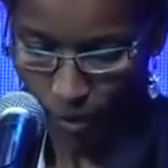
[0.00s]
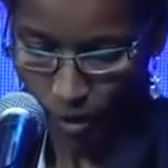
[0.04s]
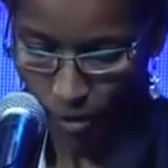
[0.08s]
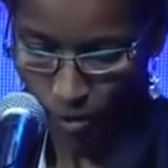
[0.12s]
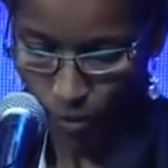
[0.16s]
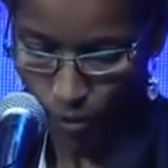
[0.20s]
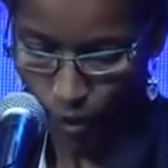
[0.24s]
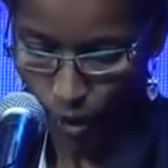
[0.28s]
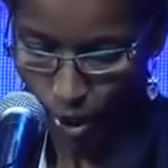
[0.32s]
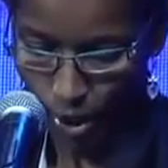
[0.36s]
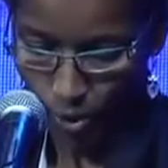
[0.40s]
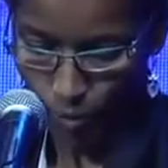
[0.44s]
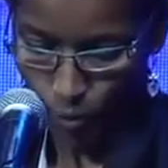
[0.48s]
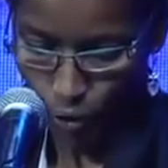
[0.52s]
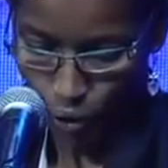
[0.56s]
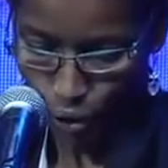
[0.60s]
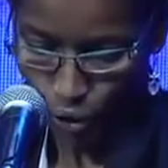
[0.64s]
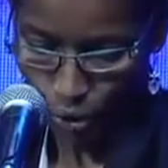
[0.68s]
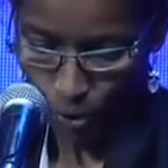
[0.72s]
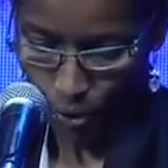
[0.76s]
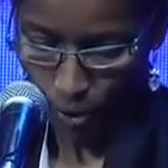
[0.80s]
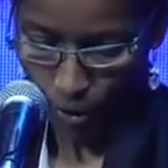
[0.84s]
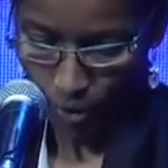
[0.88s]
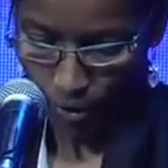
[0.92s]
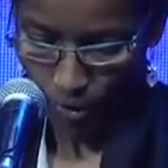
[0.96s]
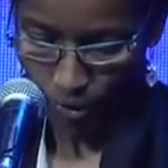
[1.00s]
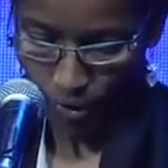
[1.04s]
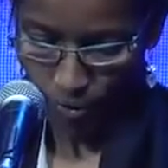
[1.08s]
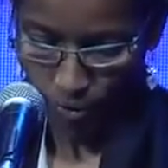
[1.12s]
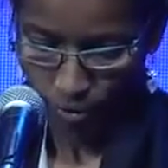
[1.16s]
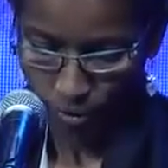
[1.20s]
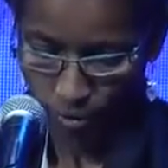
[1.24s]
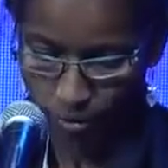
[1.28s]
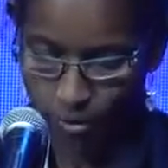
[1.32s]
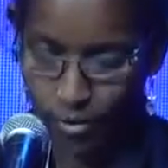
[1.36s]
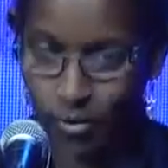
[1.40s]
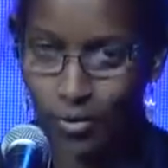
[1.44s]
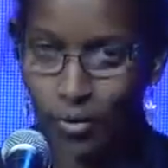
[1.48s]
For I'm sure
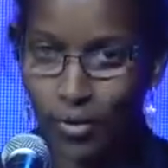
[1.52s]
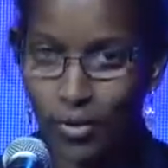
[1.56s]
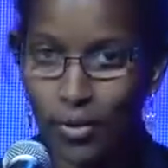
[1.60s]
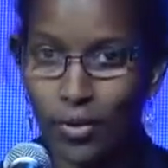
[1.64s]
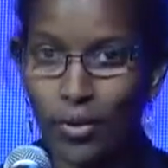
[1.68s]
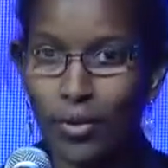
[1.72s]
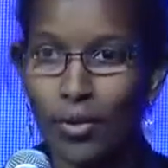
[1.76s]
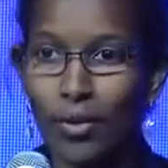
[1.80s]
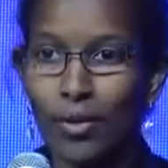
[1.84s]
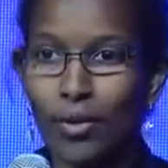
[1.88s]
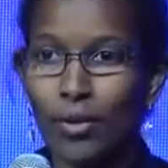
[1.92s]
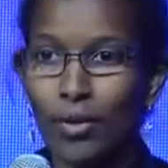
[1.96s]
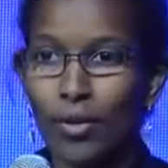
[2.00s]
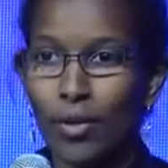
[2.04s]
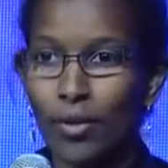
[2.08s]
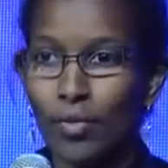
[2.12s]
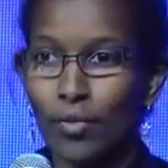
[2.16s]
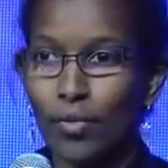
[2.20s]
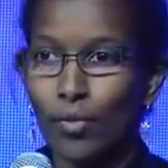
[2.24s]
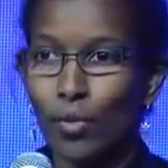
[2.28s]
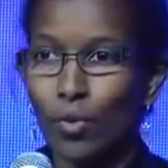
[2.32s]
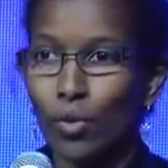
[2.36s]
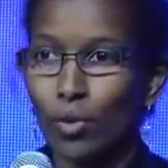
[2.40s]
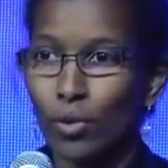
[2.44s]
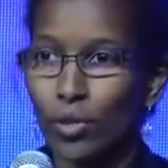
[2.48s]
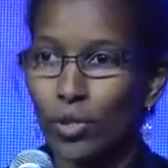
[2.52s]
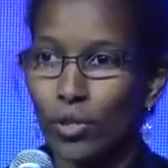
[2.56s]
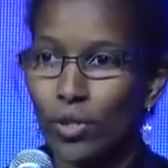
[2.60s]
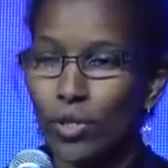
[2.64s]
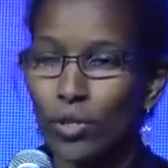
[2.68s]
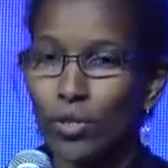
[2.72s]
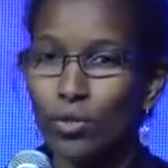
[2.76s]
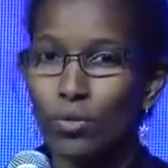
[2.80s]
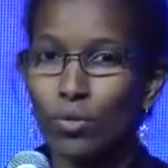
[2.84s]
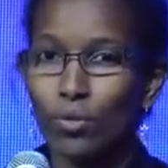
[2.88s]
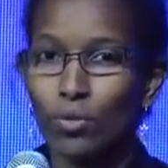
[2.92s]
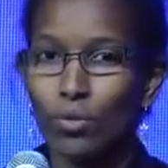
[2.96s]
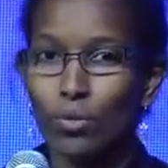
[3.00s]
if you
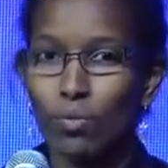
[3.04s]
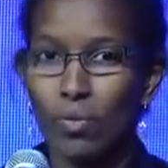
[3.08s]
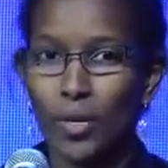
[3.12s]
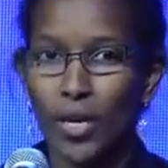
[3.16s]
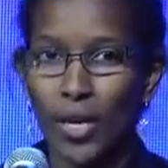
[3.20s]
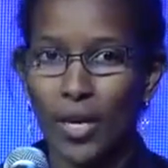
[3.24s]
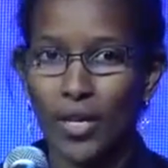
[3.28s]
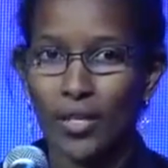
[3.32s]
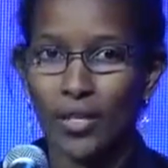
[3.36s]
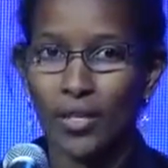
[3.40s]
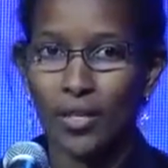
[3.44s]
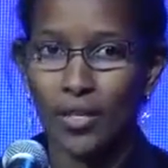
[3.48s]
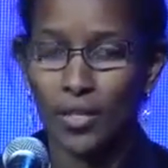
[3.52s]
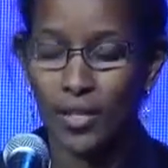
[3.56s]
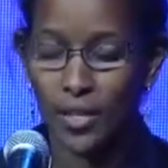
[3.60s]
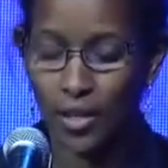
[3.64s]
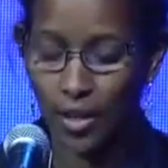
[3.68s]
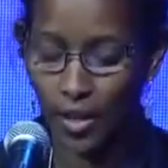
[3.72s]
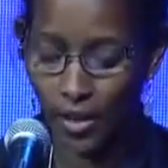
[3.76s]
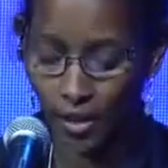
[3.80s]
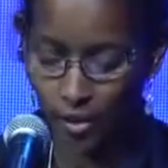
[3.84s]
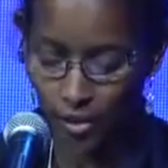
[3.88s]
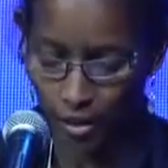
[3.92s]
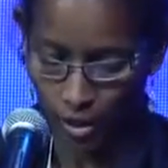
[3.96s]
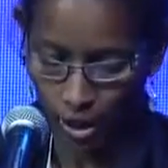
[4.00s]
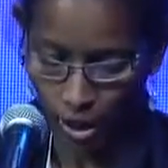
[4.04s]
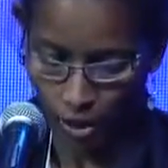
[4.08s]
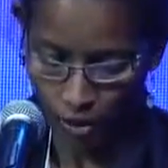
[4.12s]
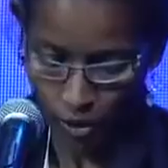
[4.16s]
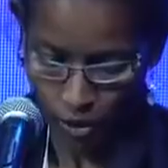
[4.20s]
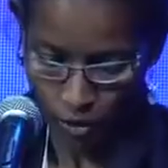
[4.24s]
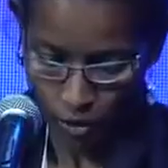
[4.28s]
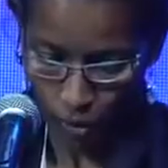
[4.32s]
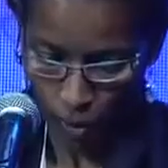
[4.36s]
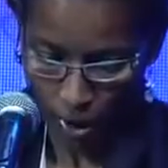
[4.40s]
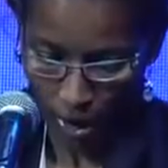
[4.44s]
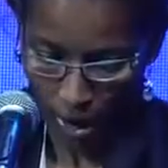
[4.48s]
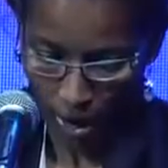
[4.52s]
continue to be as resilient as
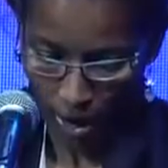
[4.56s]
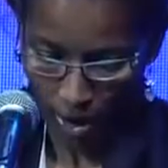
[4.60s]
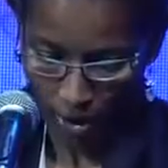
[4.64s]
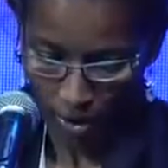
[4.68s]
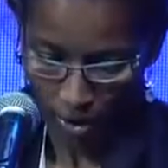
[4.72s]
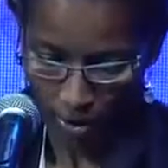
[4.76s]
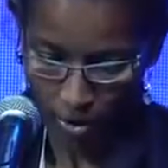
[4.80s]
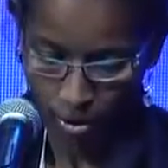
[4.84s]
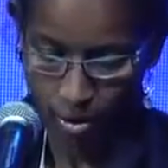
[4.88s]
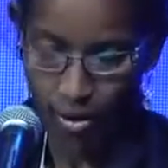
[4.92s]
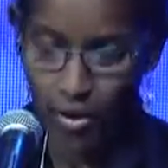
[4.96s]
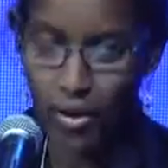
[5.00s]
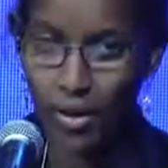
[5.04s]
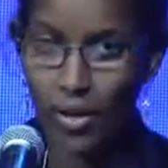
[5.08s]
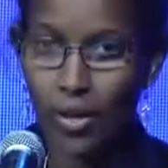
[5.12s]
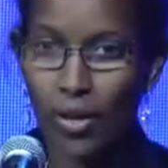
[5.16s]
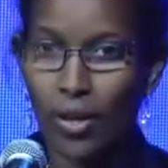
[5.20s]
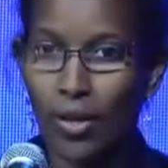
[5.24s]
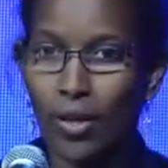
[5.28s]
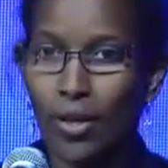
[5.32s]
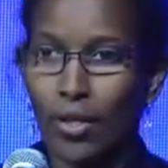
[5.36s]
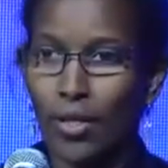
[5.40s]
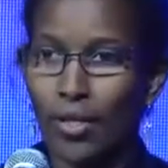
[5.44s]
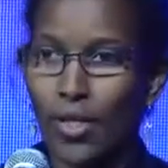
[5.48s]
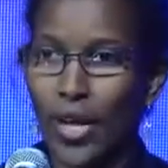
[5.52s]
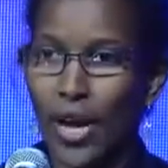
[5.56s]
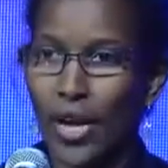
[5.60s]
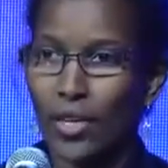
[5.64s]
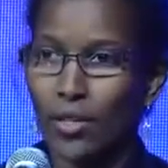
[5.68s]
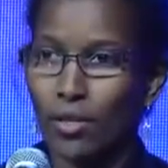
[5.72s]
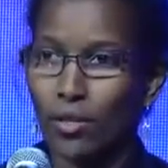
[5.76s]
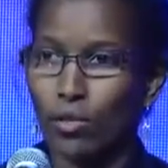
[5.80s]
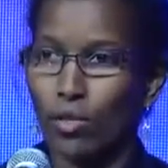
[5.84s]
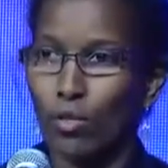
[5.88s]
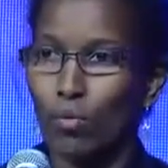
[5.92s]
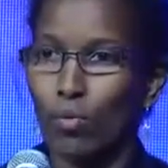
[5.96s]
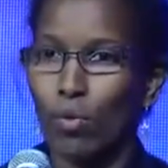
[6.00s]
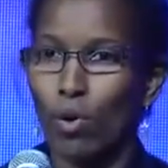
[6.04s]
you are,
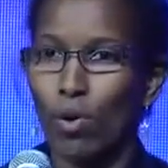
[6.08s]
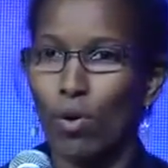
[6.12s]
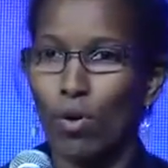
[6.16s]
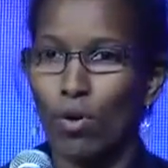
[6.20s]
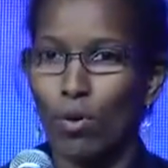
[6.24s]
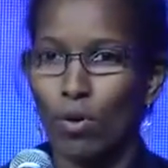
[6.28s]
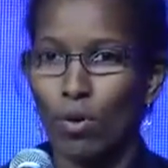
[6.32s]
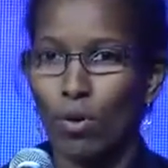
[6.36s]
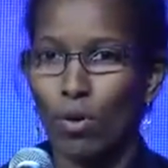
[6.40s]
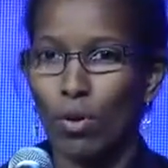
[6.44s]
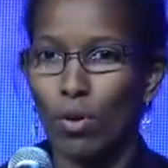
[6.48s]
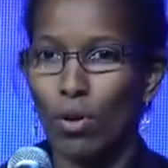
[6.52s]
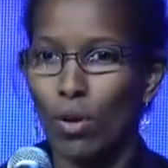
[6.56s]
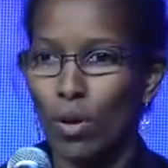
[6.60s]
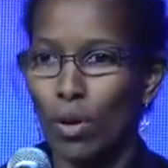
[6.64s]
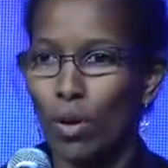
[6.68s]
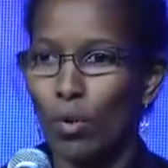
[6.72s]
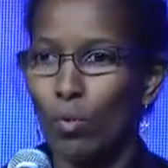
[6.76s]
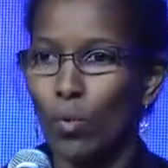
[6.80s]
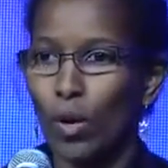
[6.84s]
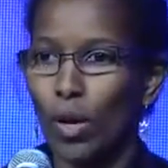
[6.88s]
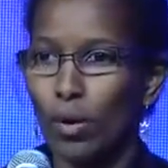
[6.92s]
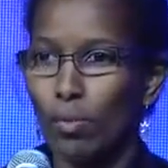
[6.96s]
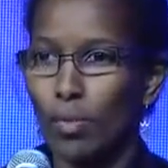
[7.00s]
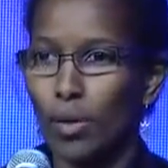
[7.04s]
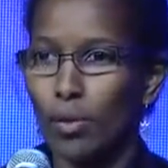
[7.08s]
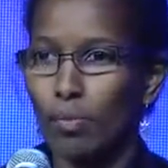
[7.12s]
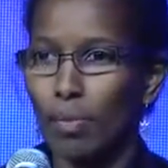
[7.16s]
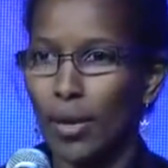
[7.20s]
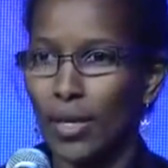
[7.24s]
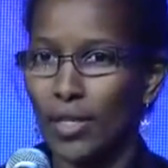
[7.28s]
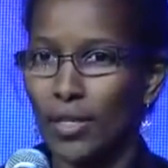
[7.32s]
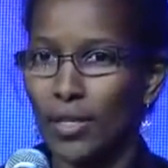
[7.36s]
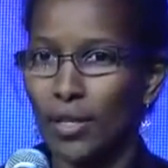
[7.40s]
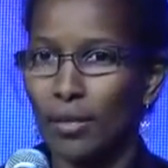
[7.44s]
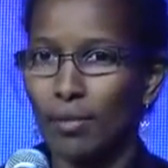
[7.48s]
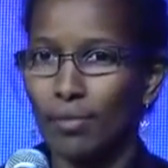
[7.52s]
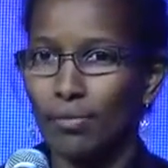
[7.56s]
that tomorrow will be
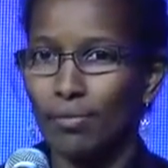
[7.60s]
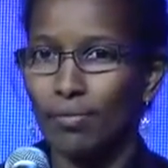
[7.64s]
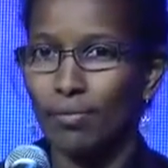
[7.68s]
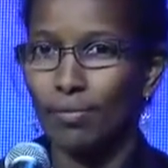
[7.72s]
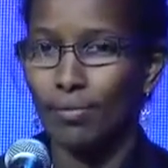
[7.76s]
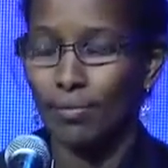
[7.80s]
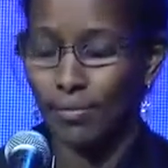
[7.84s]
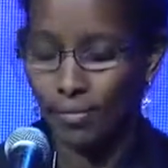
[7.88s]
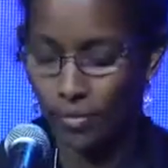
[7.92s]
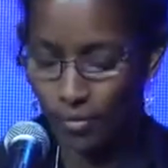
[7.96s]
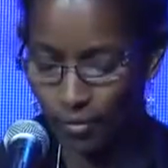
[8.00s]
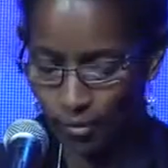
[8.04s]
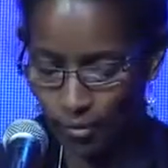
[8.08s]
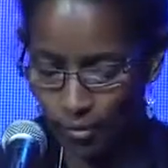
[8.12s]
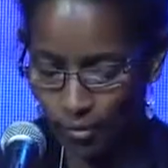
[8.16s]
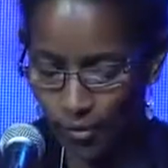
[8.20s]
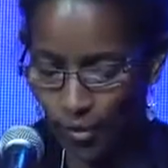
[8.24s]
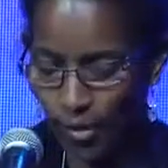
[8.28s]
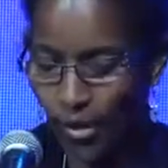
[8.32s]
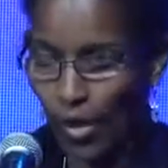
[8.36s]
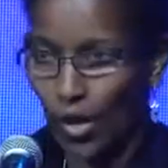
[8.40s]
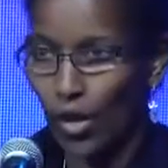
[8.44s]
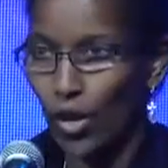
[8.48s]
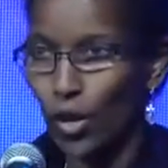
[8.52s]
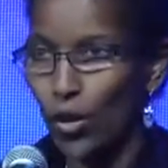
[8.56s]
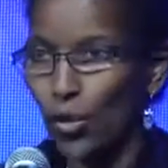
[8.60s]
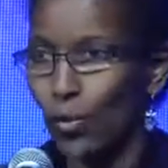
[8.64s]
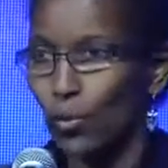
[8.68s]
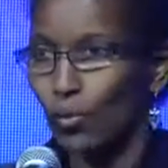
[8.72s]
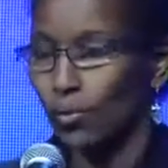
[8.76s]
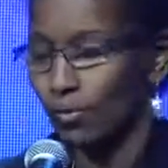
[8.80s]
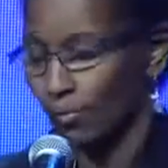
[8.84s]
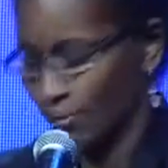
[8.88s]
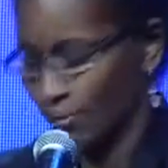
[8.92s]
better. Thank you.